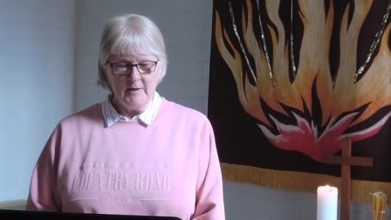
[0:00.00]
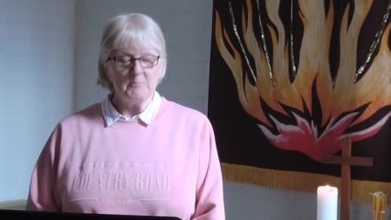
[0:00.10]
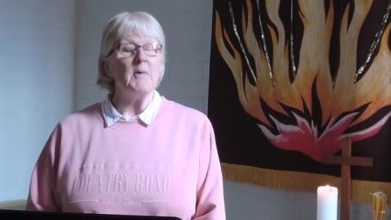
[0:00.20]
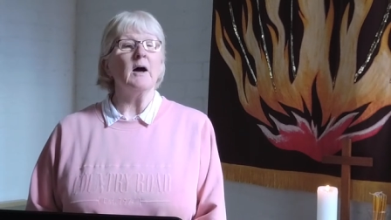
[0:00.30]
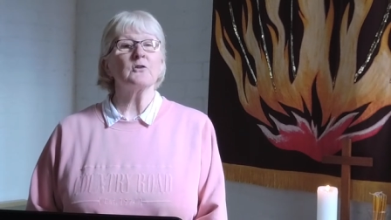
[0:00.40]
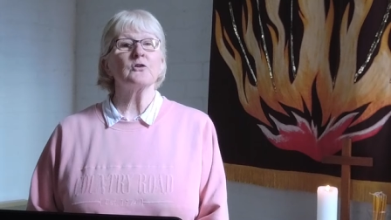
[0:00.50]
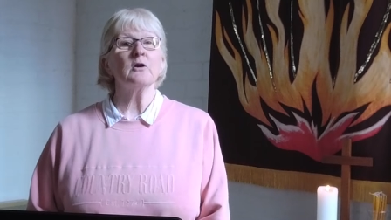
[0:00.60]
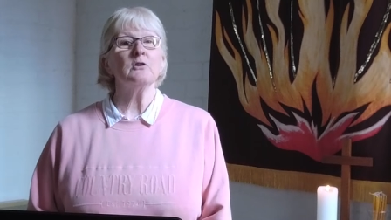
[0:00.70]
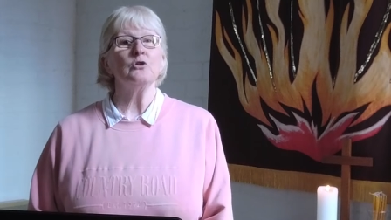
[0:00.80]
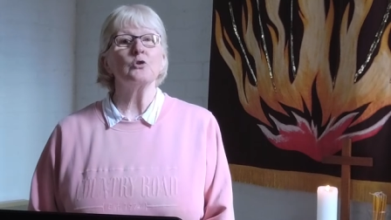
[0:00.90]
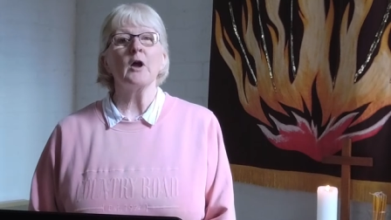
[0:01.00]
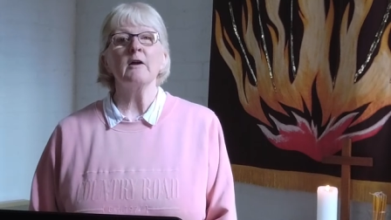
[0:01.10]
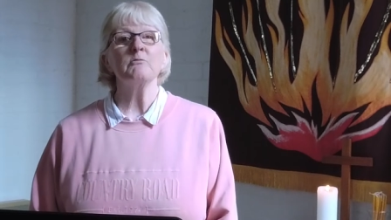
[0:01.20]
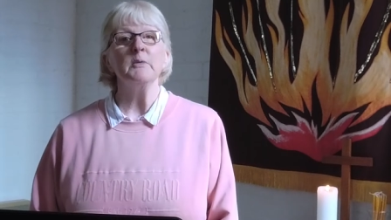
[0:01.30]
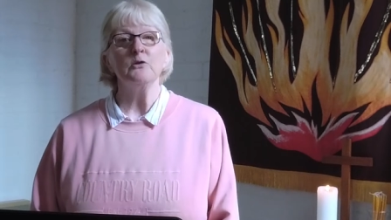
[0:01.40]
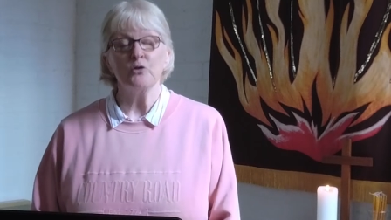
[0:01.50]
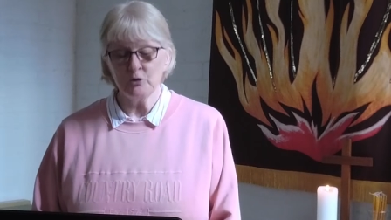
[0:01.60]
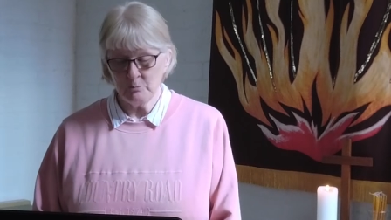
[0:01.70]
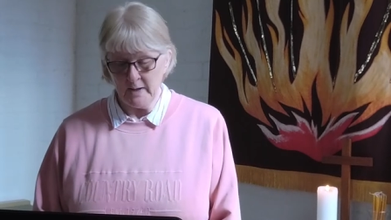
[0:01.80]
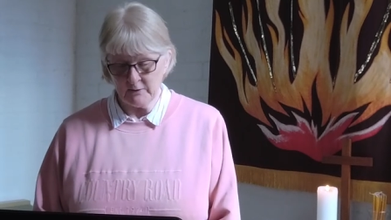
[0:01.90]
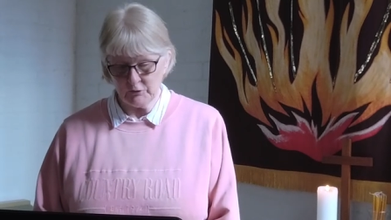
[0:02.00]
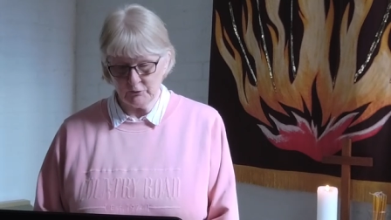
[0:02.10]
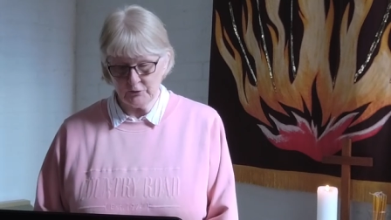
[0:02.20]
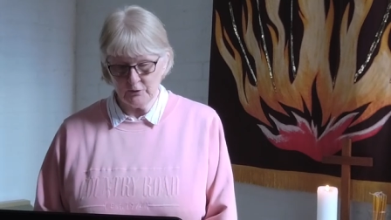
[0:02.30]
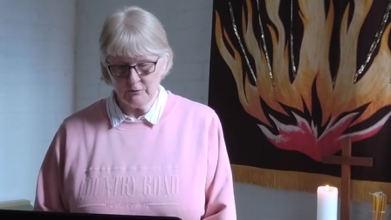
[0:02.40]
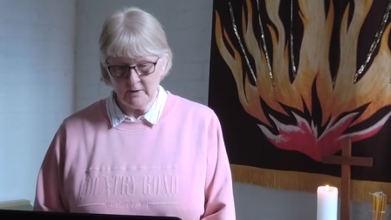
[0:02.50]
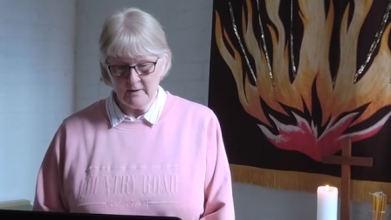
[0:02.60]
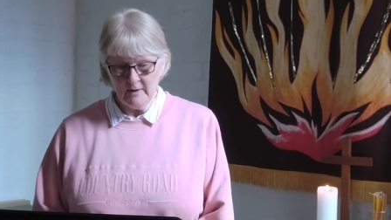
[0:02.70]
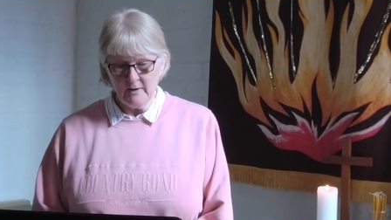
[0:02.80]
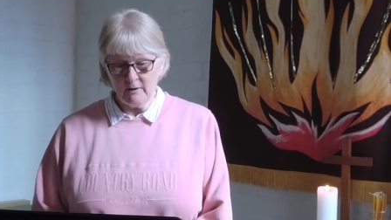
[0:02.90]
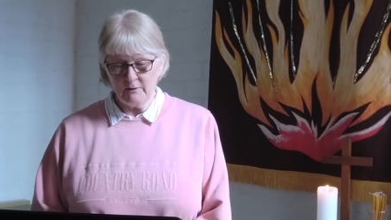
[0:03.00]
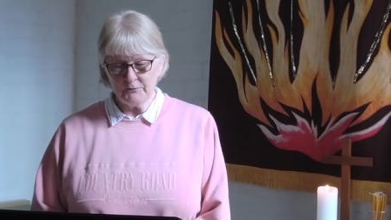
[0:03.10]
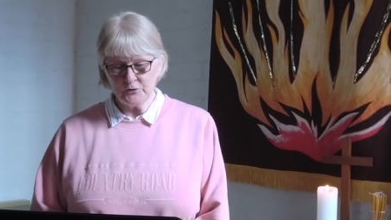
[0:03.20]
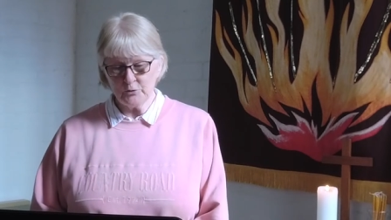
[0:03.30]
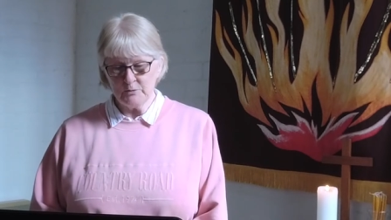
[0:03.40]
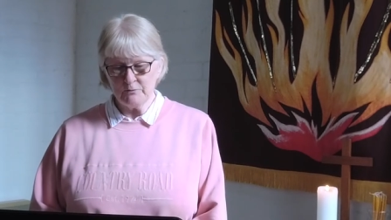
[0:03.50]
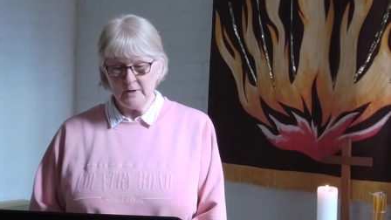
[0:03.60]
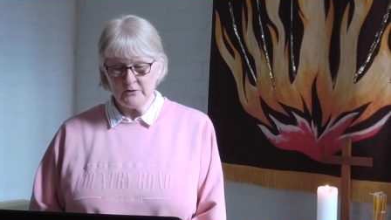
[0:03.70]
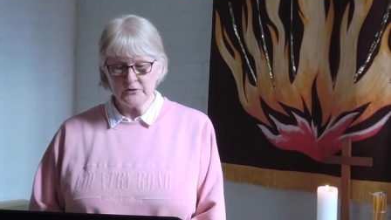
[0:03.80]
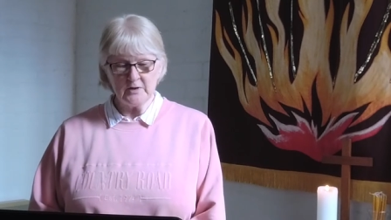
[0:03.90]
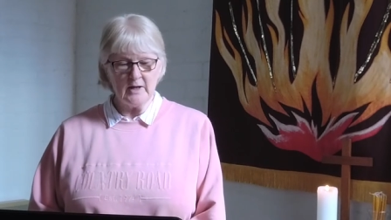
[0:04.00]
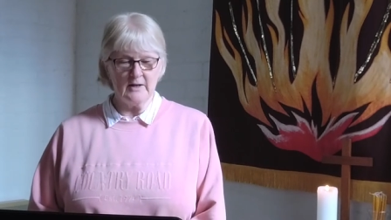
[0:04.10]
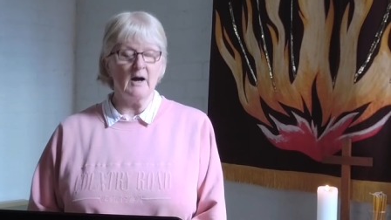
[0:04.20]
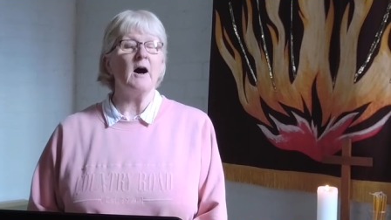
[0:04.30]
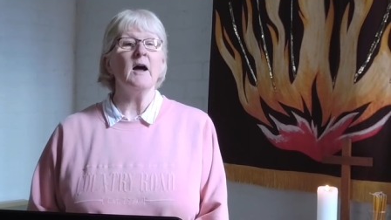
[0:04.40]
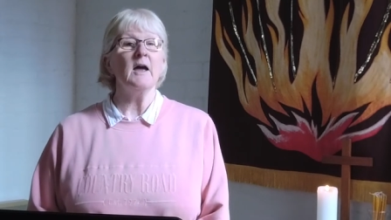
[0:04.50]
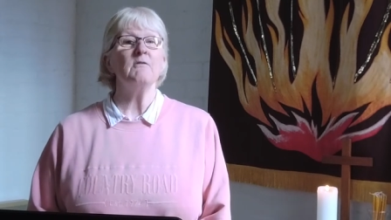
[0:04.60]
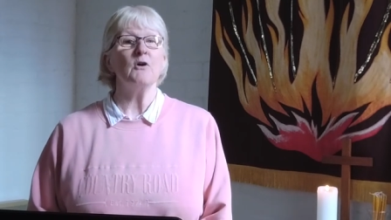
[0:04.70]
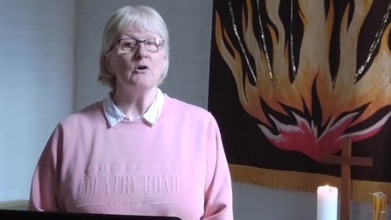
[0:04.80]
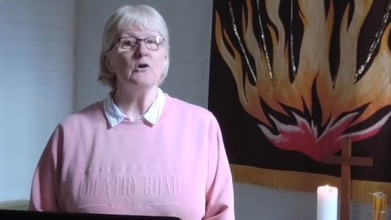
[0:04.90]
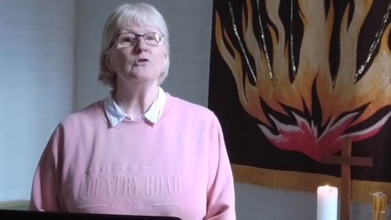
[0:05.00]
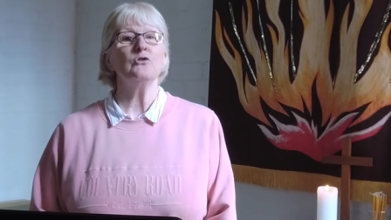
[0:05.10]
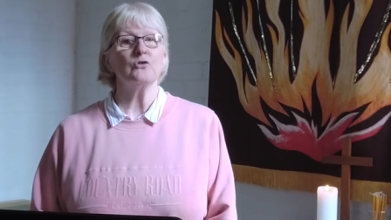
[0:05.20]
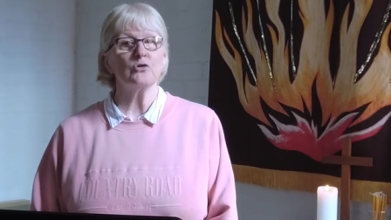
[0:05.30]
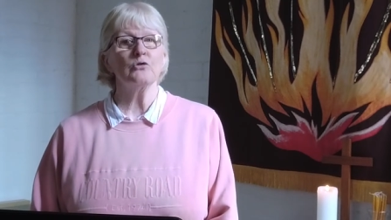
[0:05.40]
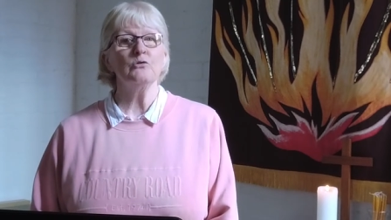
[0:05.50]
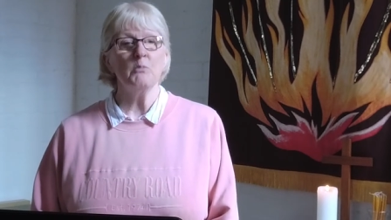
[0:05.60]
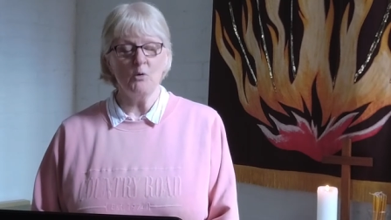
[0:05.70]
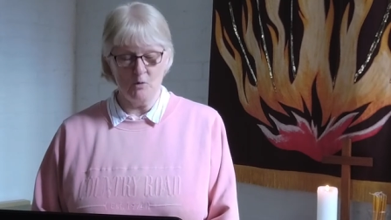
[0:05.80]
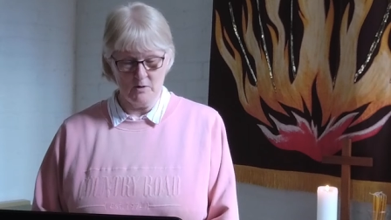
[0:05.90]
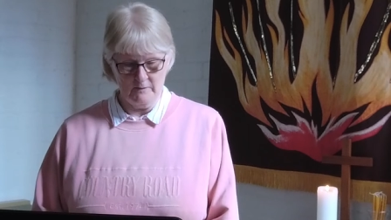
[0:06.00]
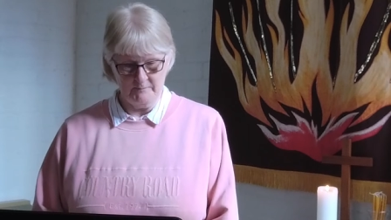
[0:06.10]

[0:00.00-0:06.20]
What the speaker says: "Master, you gave me two bags of silver to invest, and I have earned two more."